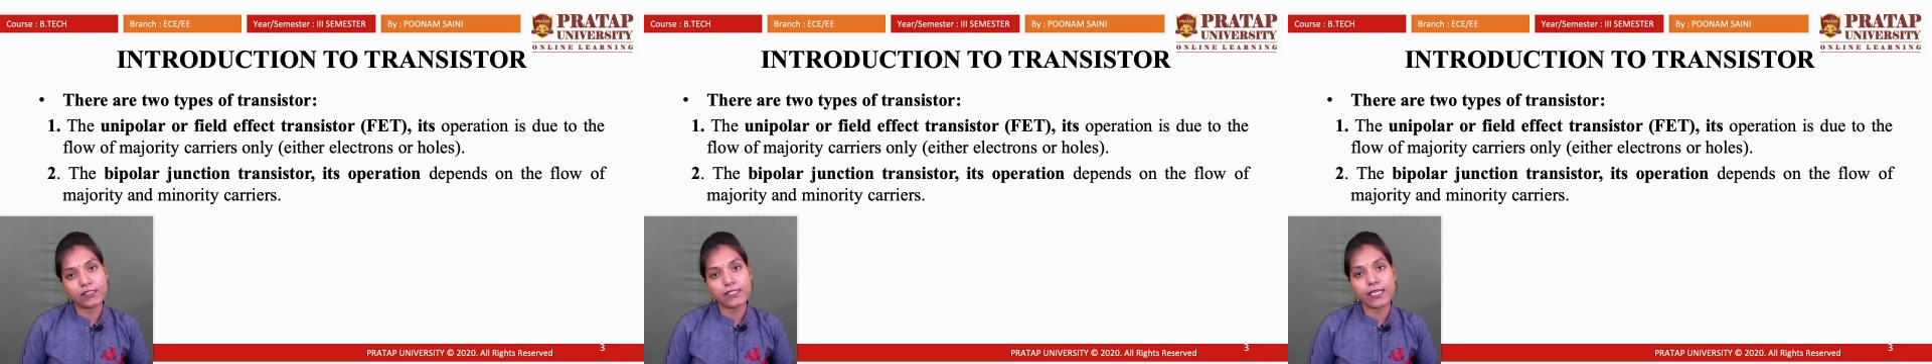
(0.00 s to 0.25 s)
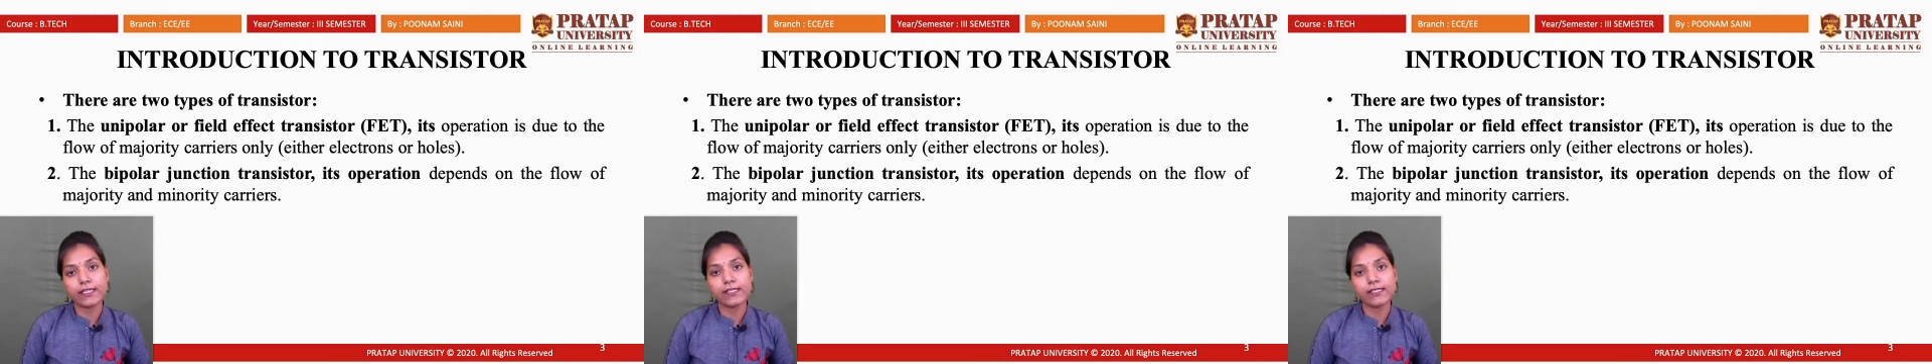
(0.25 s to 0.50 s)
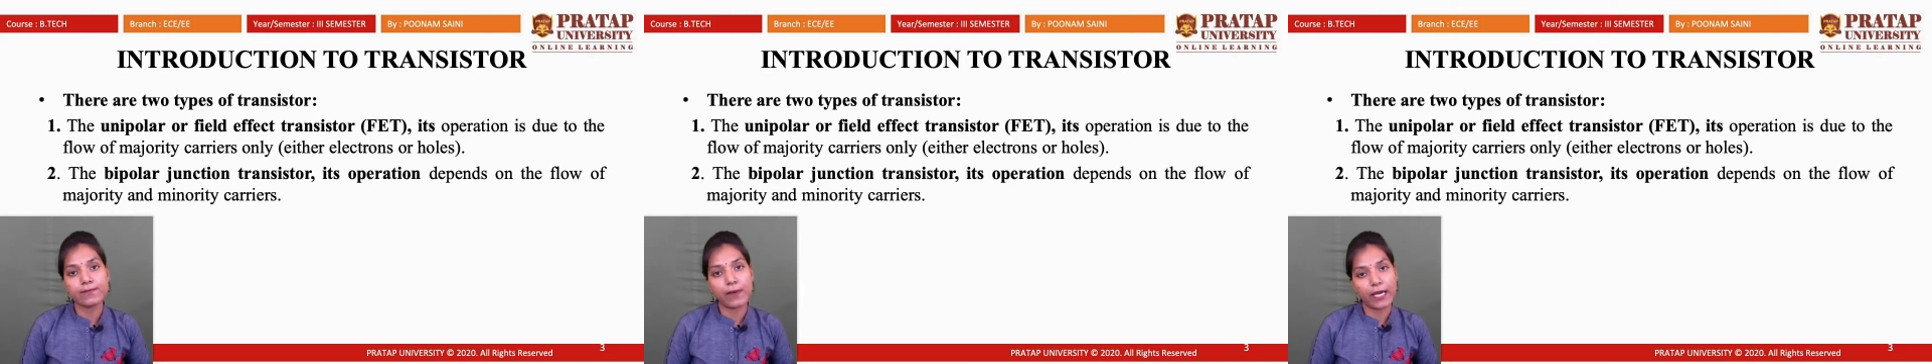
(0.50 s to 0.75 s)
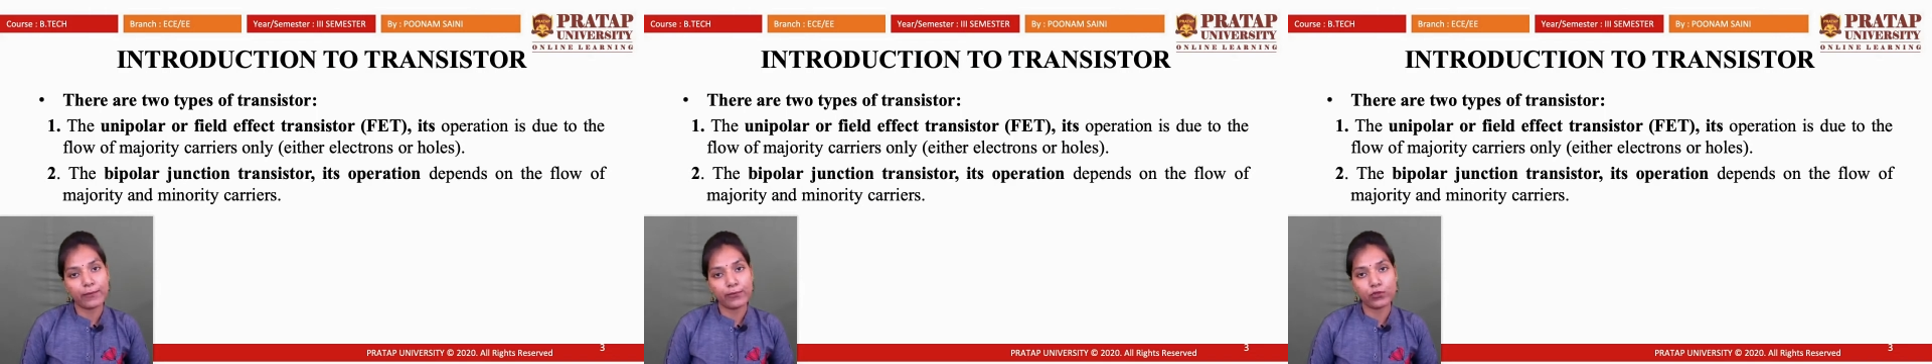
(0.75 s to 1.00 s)
second is
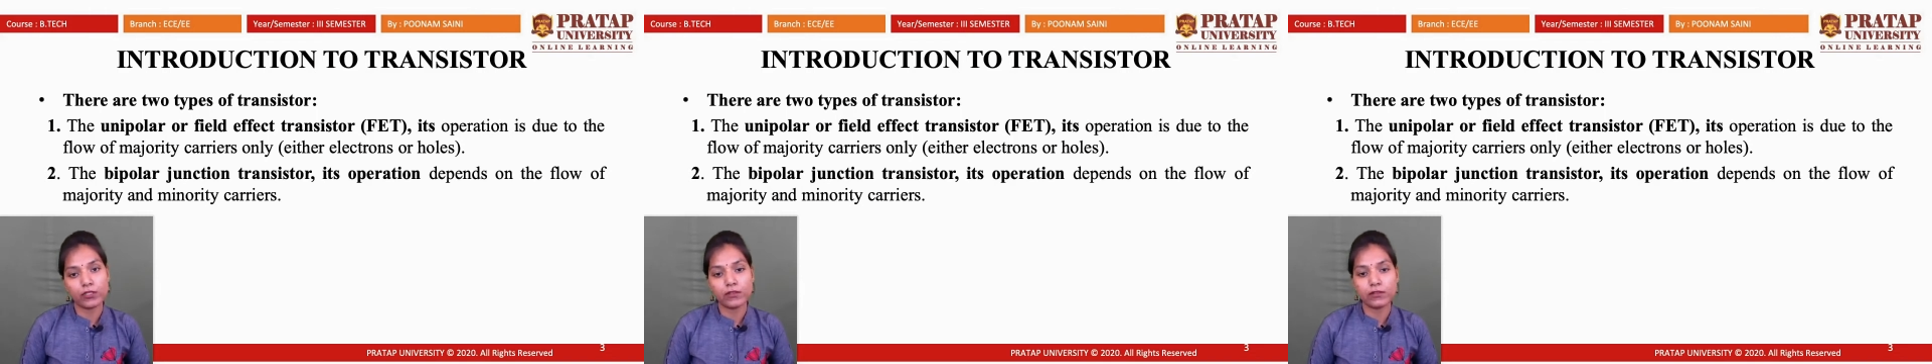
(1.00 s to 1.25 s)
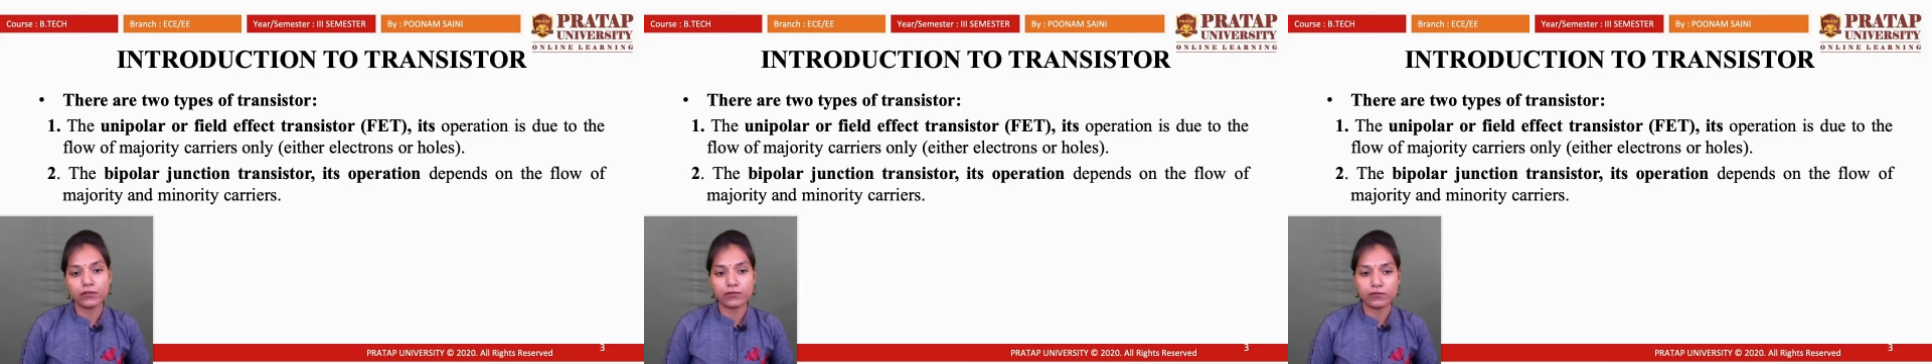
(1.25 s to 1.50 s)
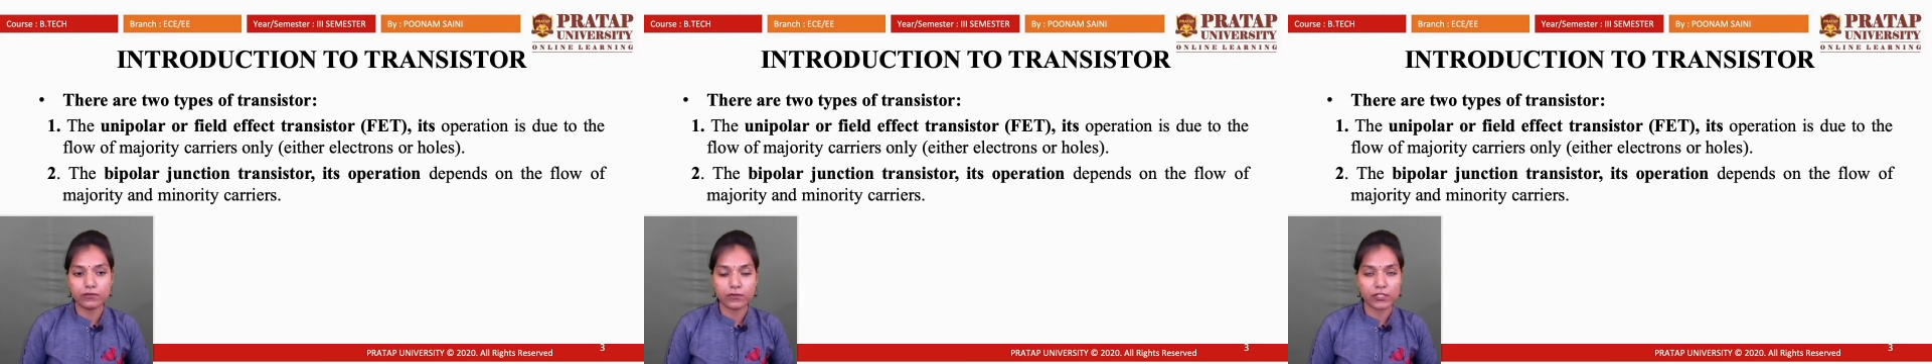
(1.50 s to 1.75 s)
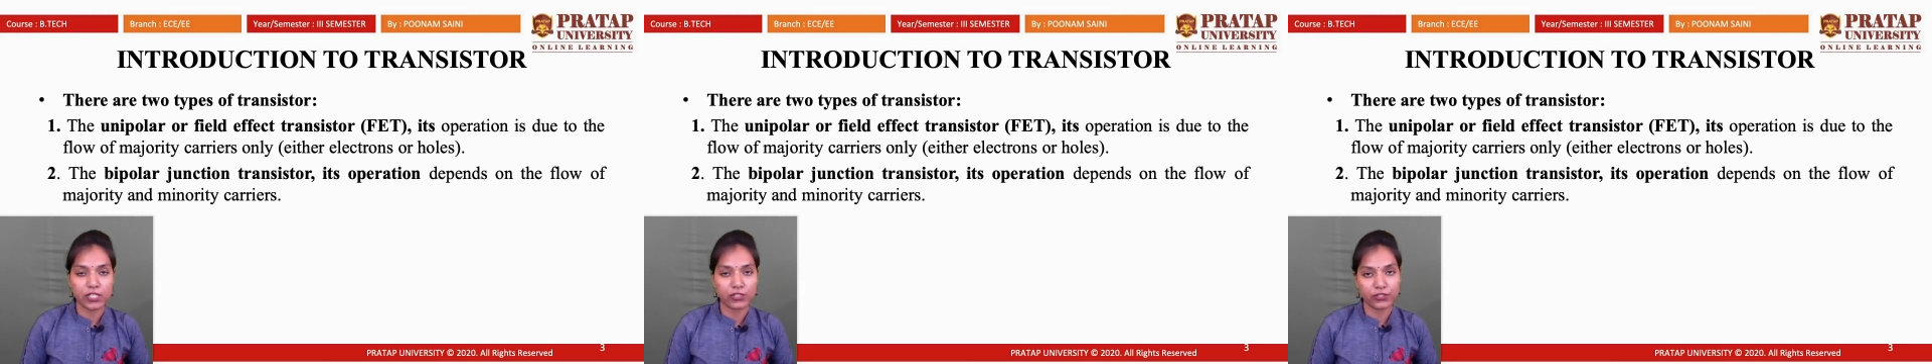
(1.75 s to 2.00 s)
bipolar
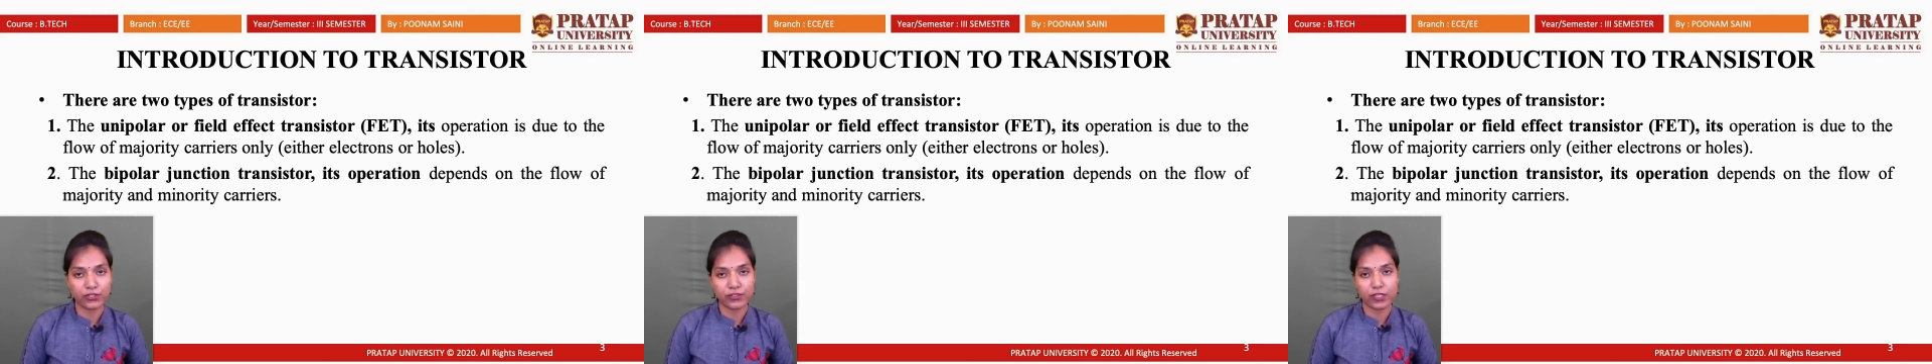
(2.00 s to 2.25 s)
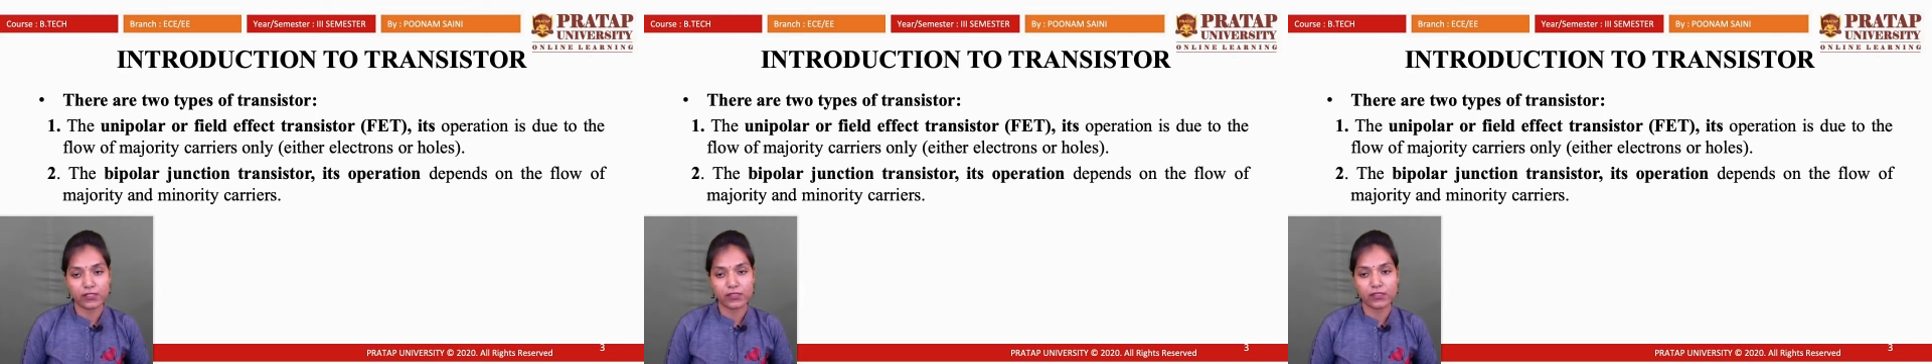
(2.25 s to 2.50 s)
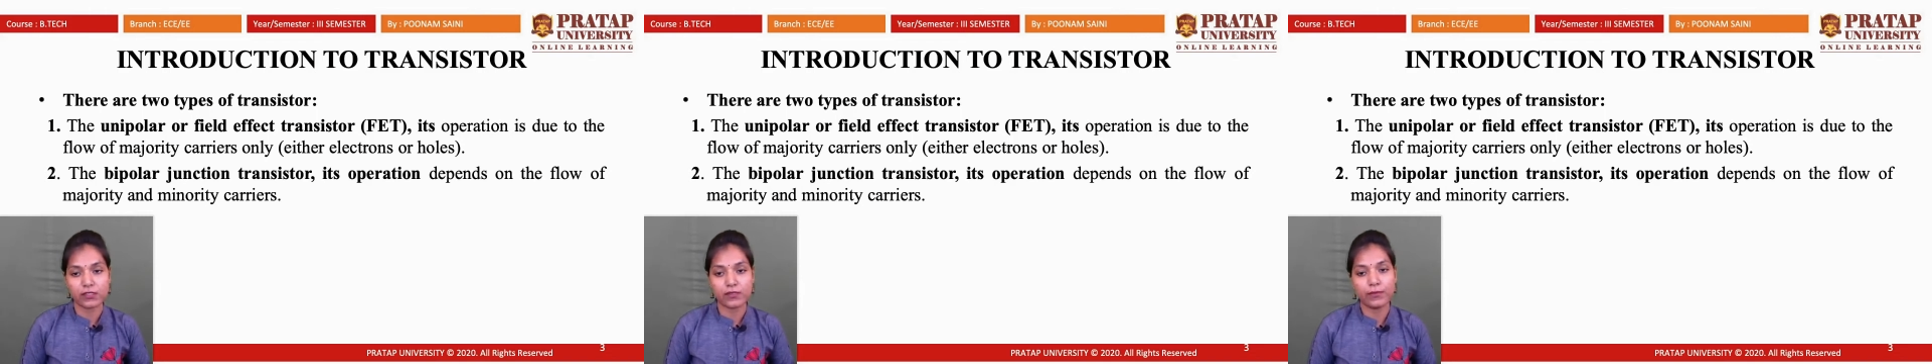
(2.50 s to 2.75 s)
junction transistor.